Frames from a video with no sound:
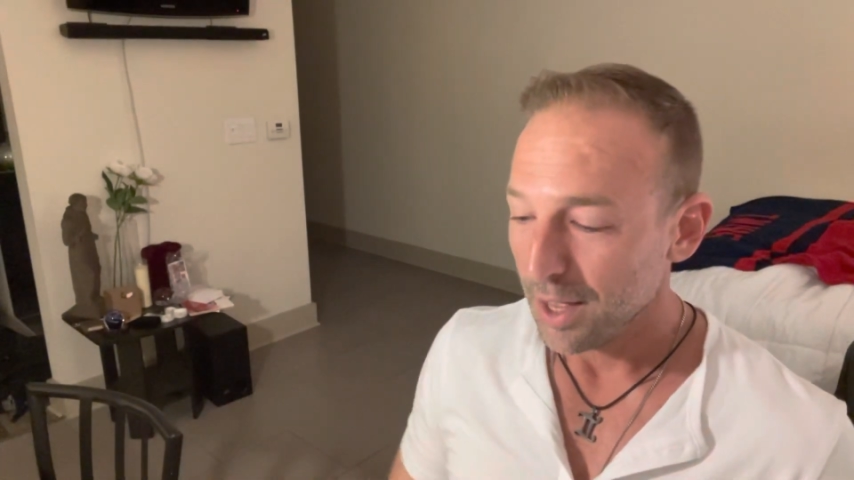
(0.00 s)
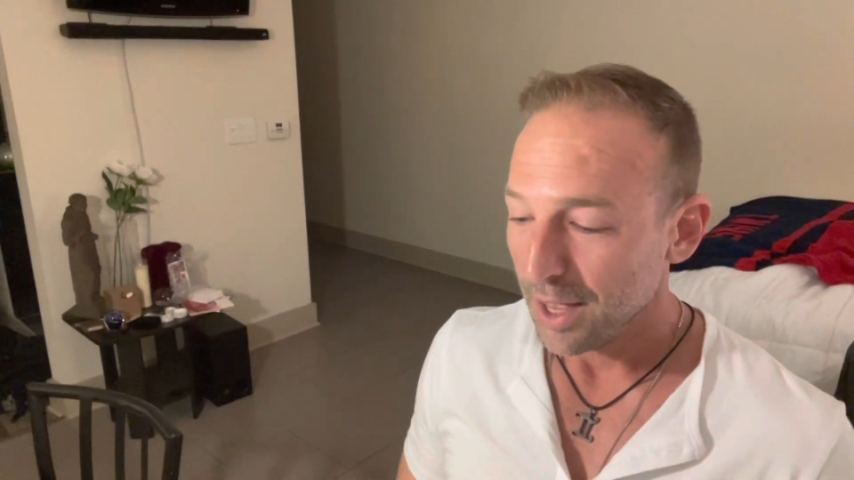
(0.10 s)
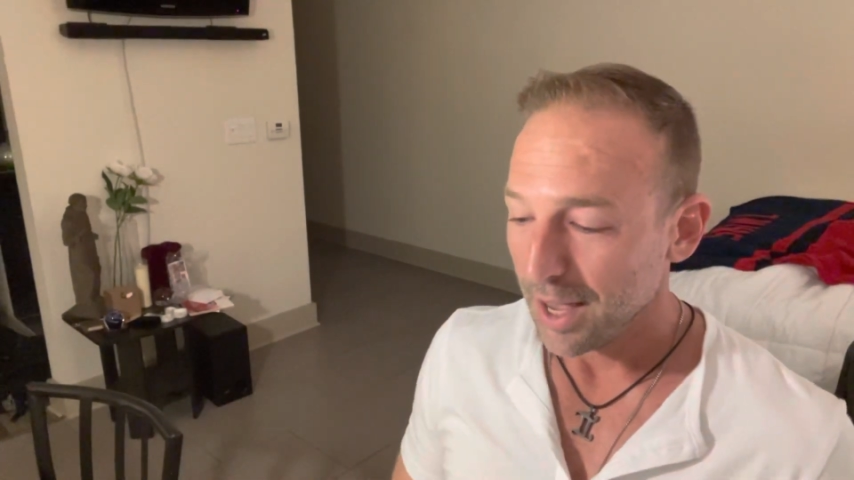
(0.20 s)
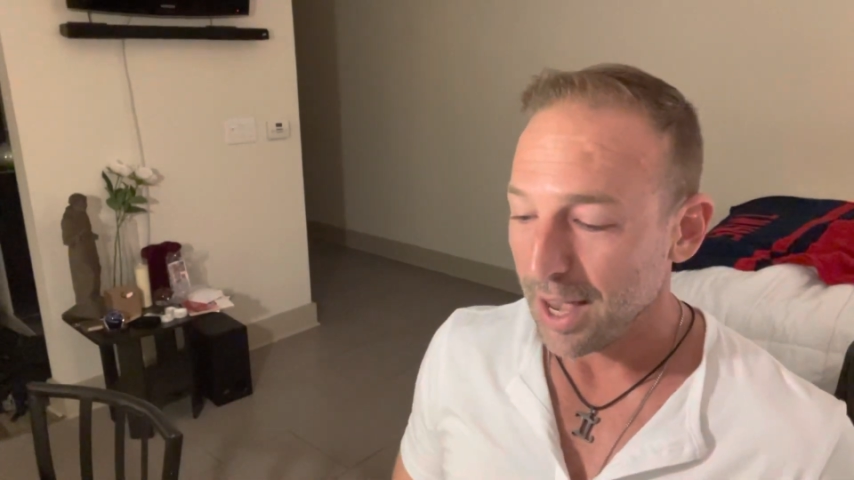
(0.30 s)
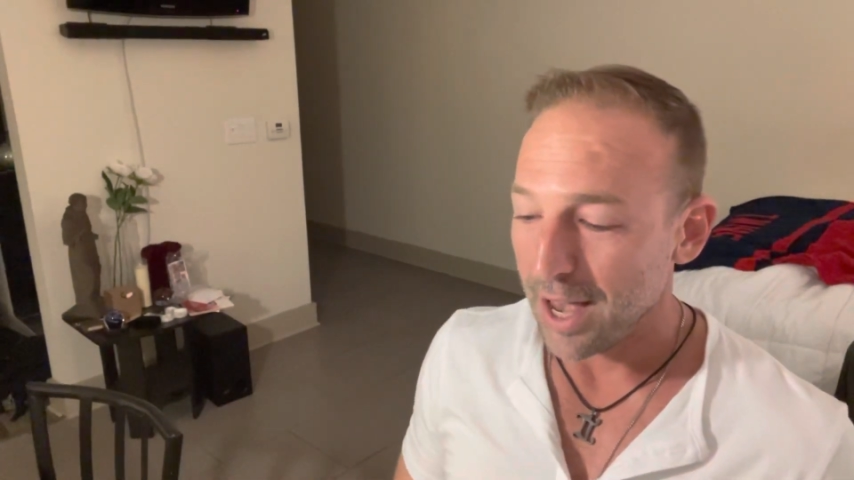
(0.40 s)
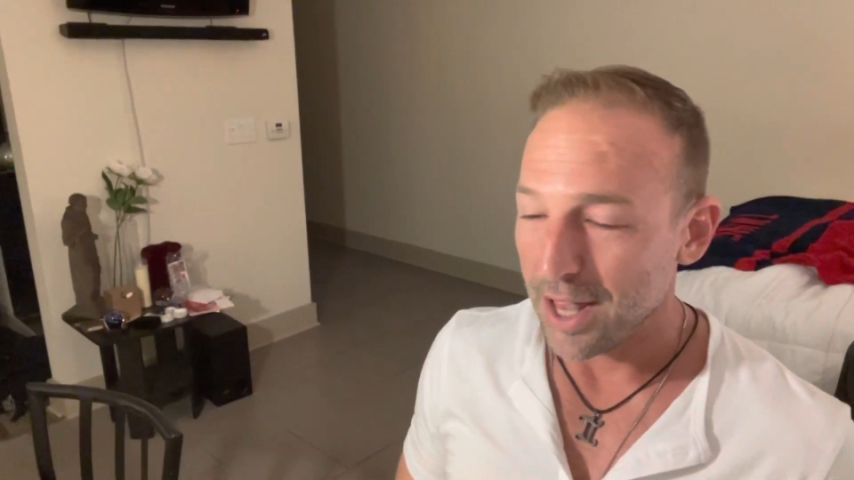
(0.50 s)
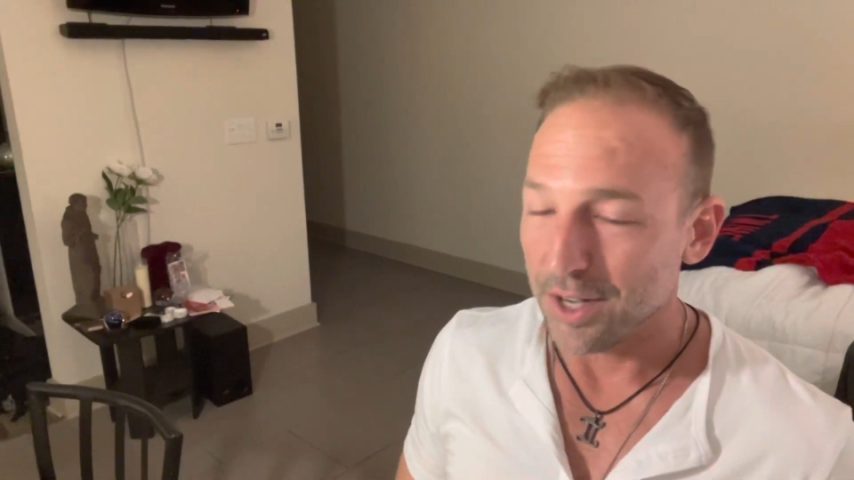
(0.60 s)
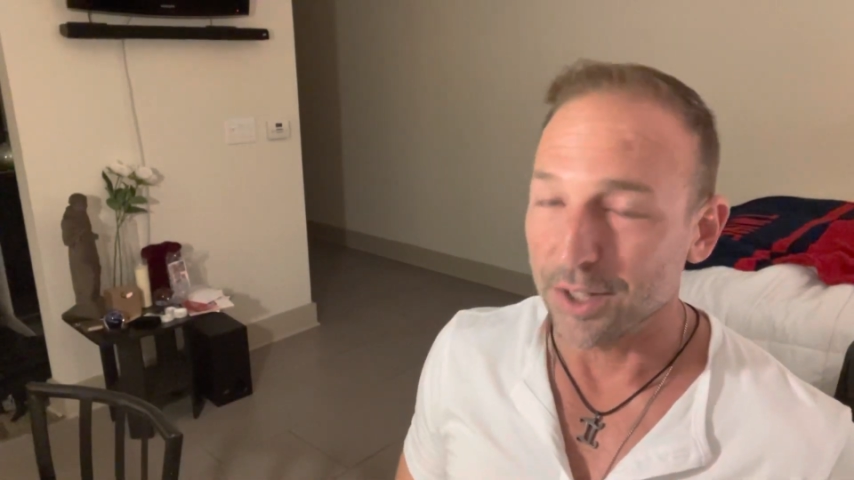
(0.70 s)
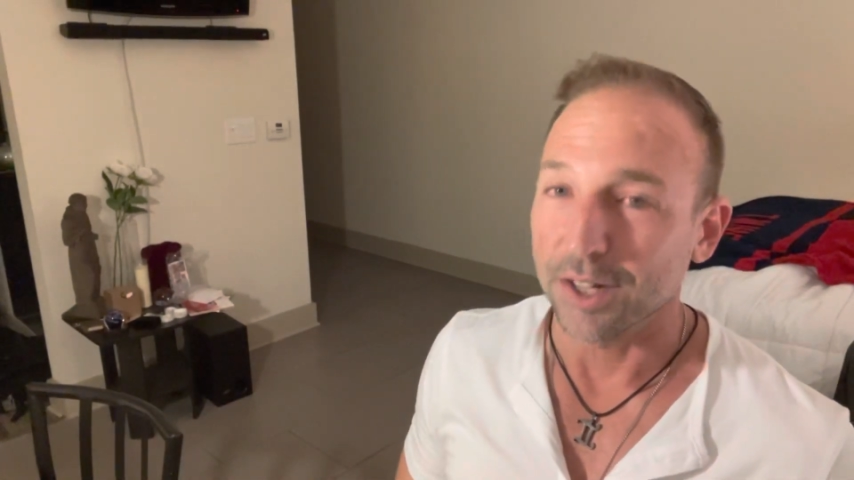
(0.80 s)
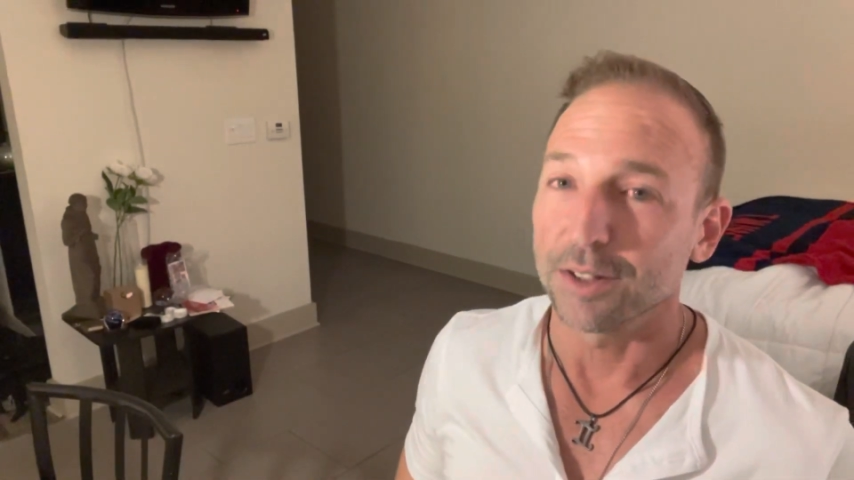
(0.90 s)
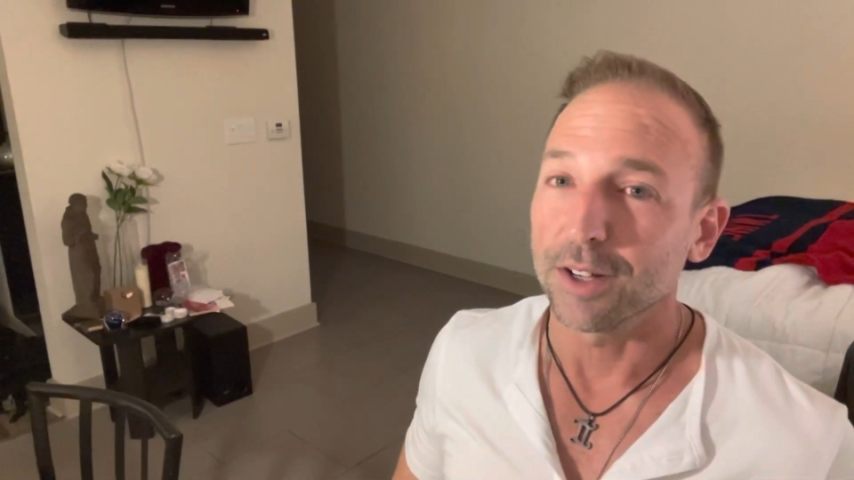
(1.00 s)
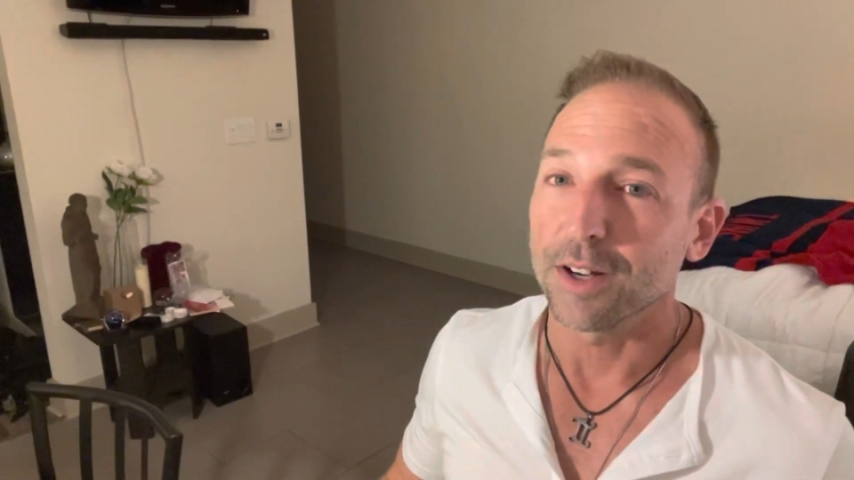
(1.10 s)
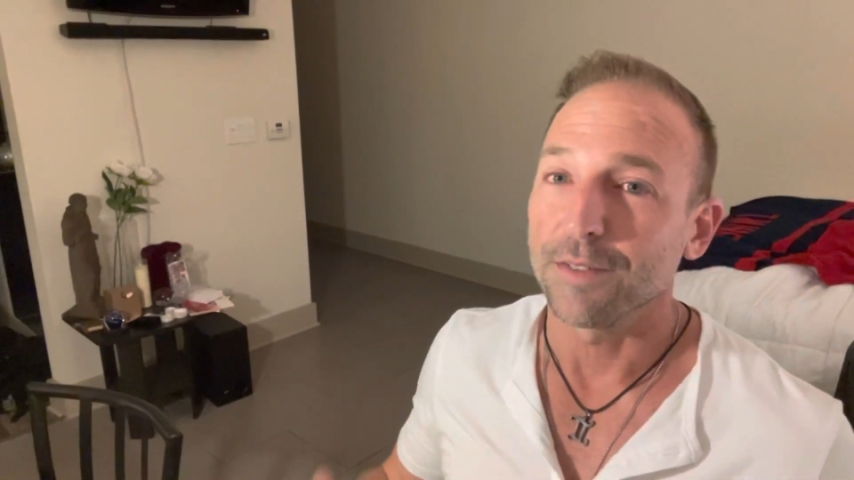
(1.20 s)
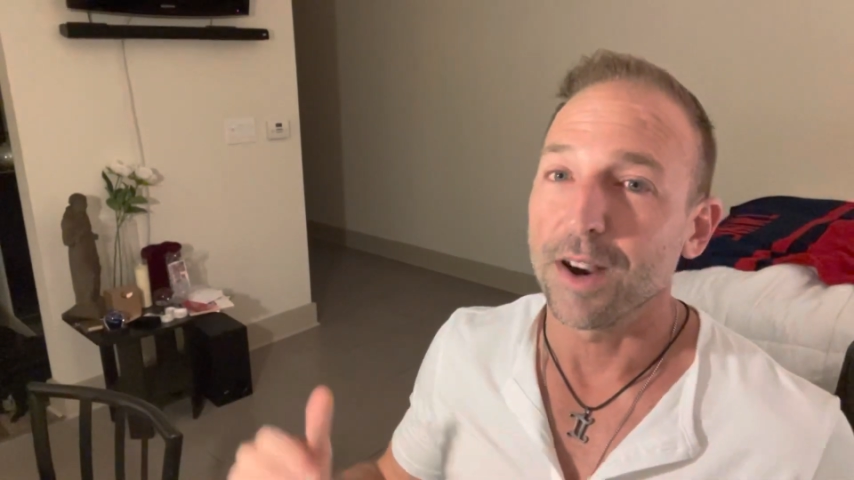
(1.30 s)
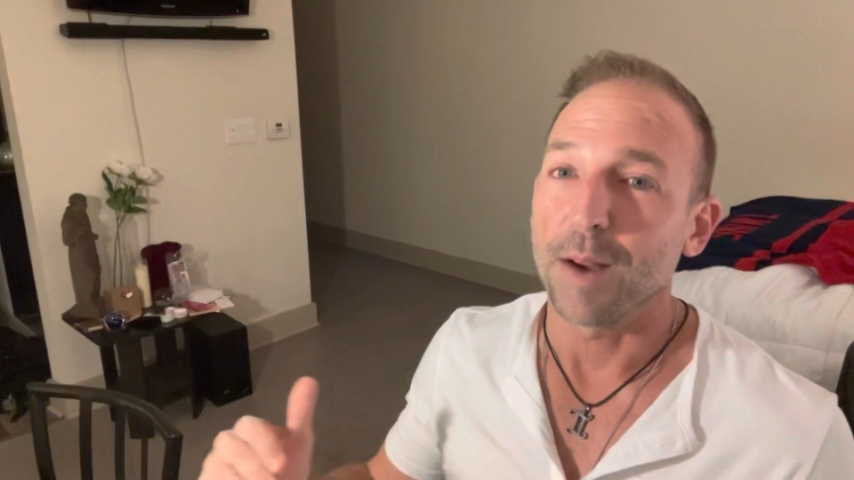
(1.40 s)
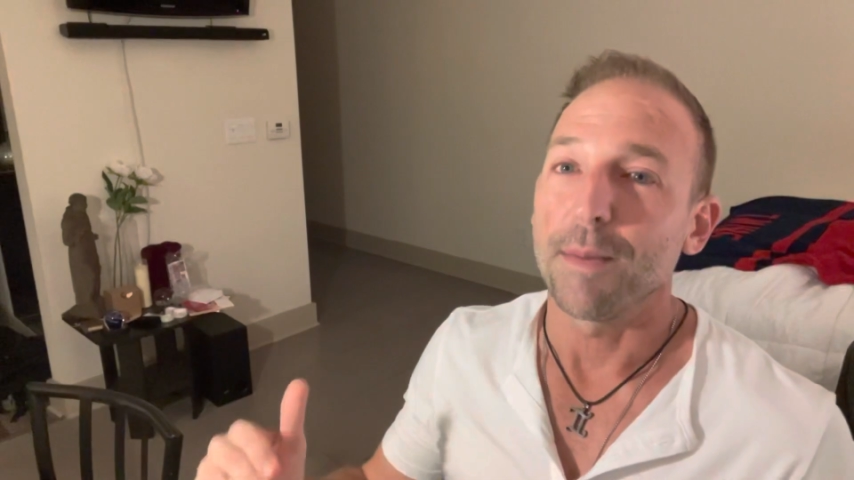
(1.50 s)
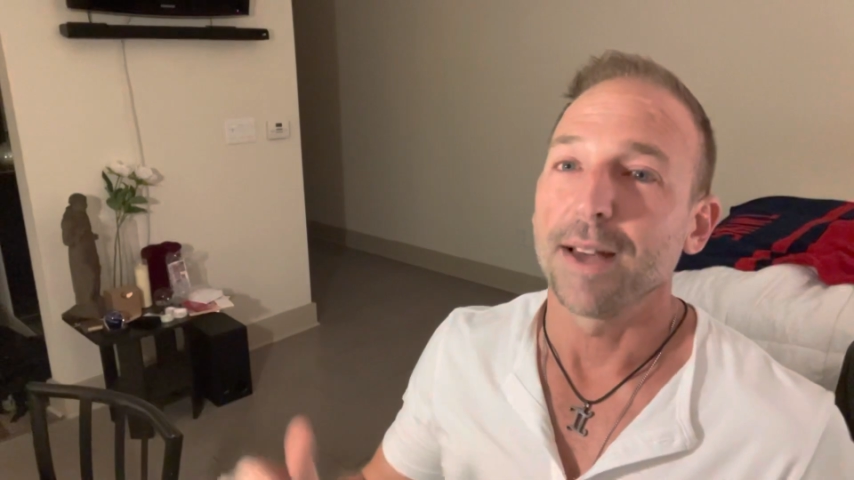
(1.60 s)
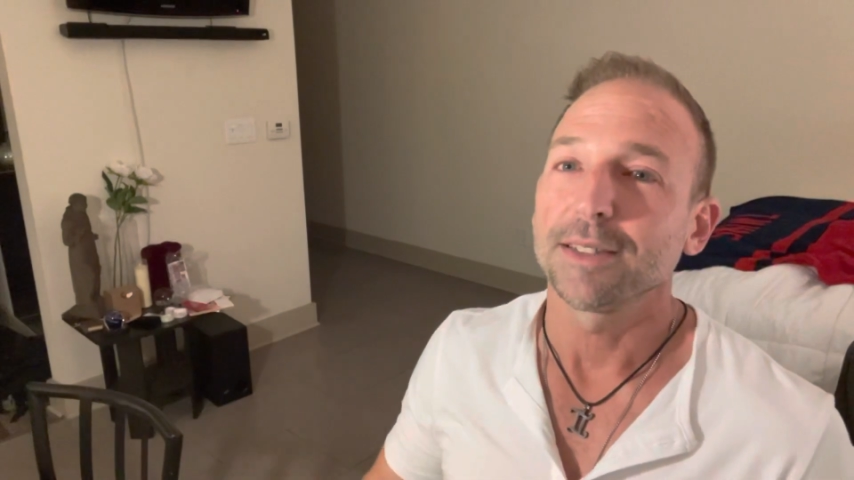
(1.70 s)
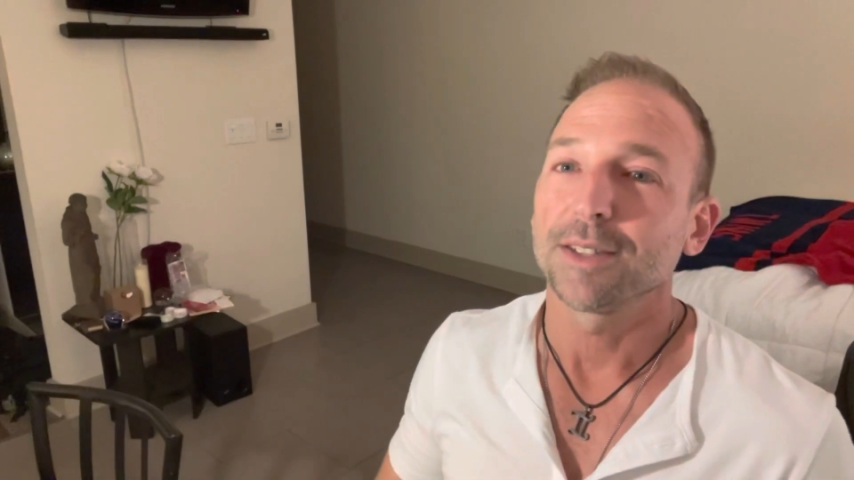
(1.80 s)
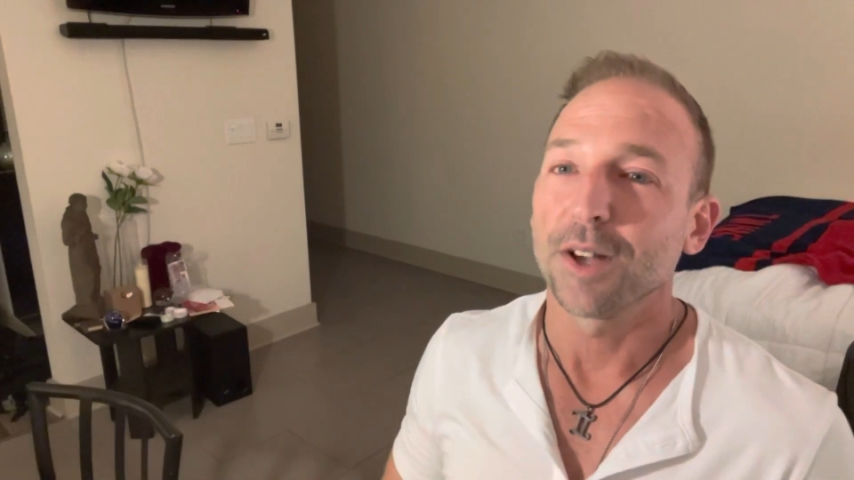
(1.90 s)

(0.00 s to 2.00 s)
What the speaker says: and you're just gonna look your very best.